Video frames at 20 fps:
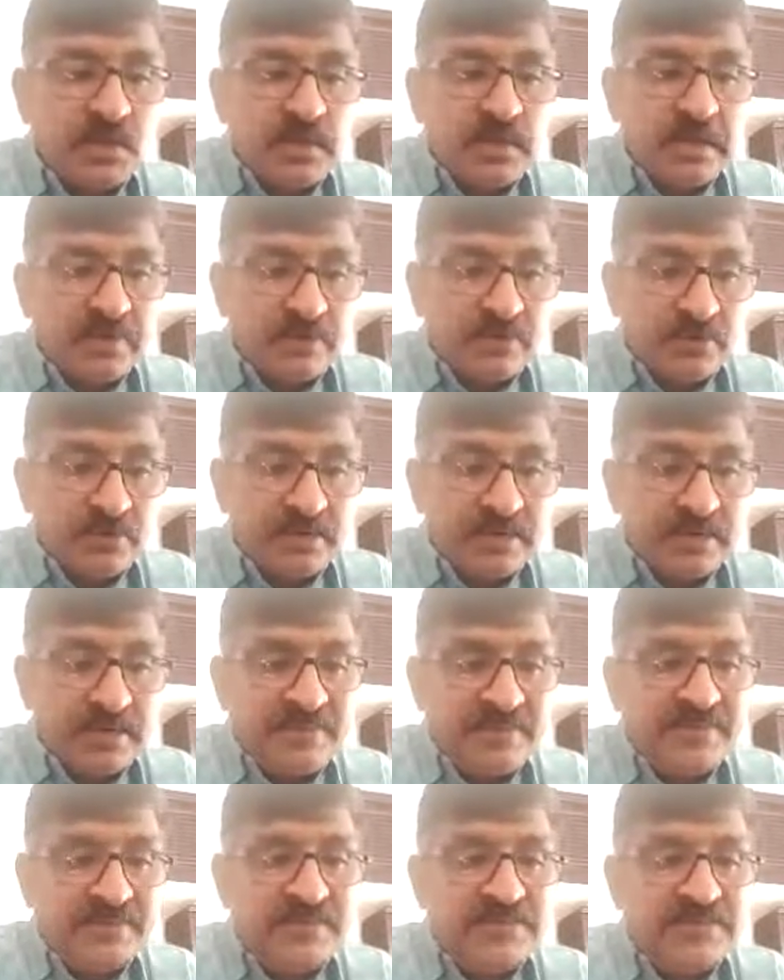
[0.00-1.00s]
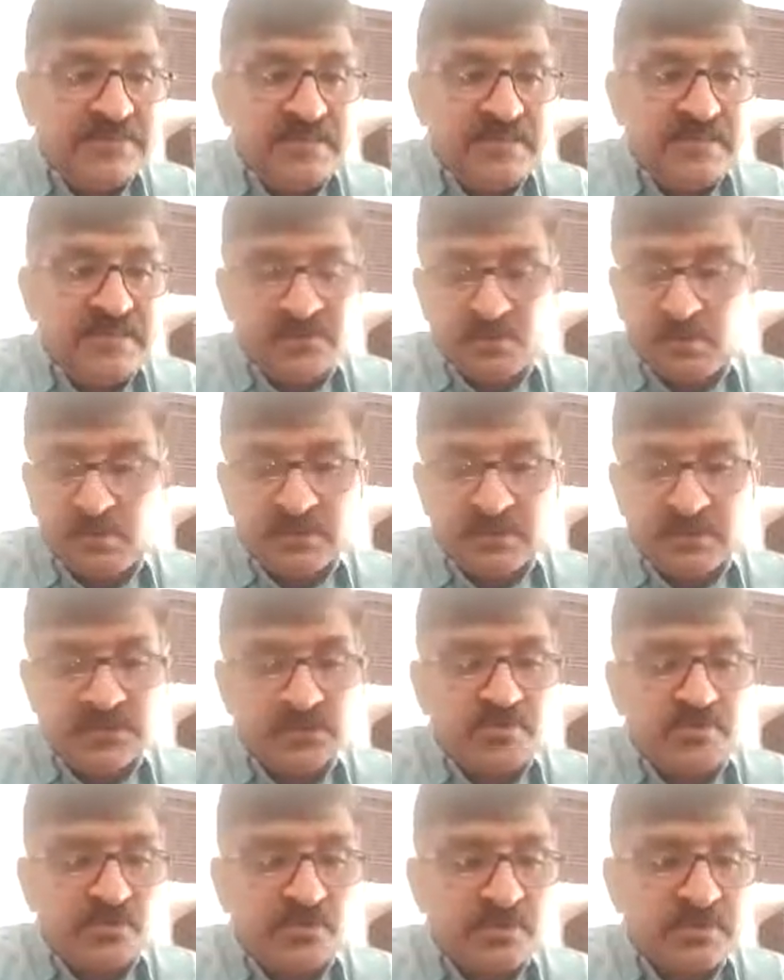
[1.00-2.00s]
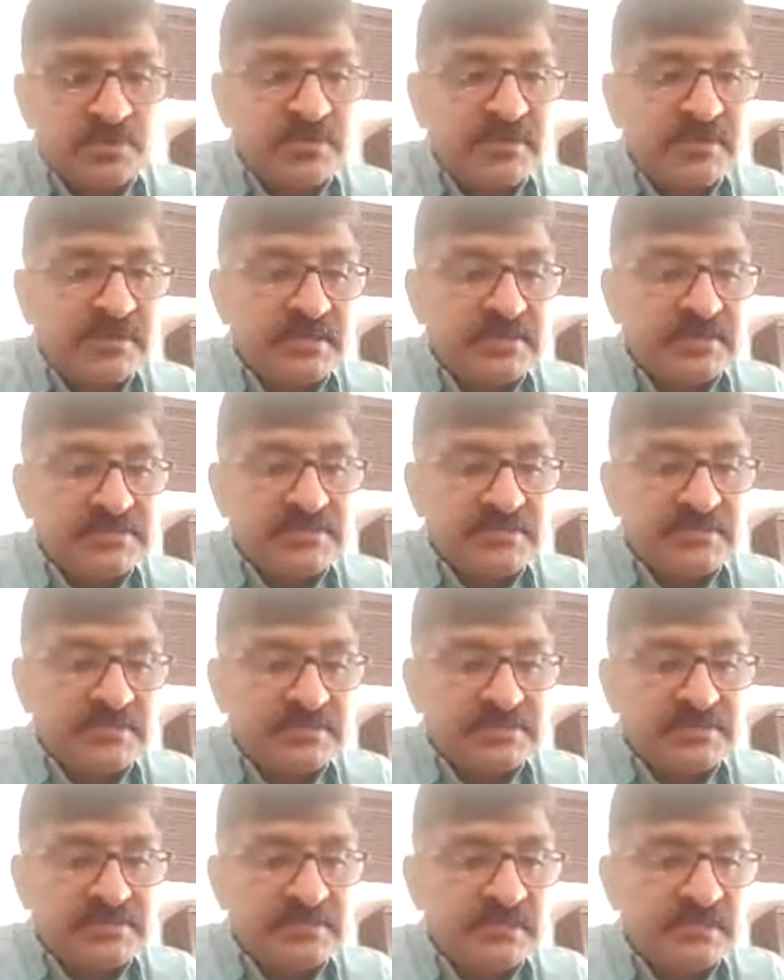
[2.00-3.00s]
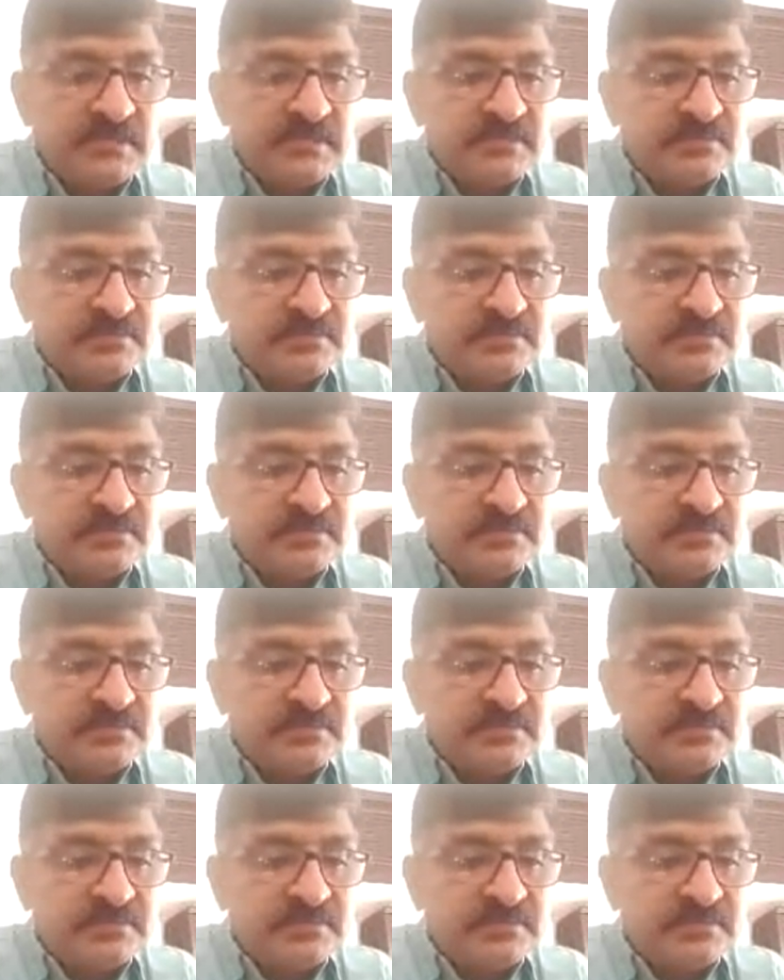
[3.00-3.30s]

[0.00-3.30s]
Avoid habits like tobacco smoking, etc., etc.